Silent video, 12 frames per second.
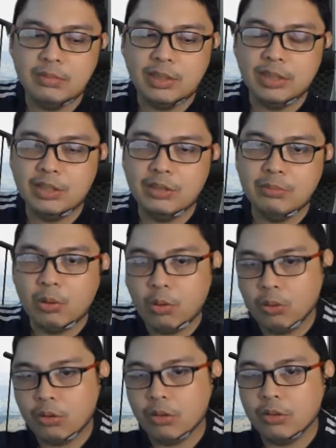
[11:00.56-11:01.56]
magiging
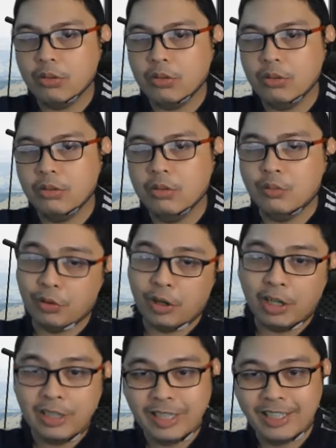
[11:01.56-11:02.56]
broker
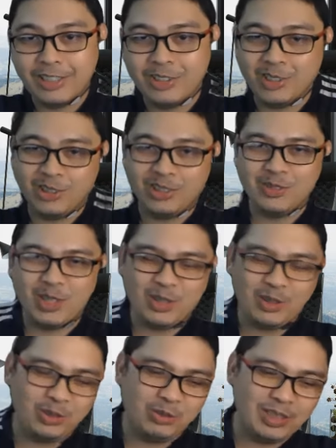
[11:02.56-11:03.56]
for a day or, di ba,
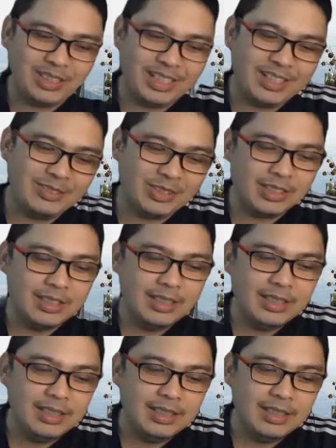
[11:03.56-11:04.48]
or whatever,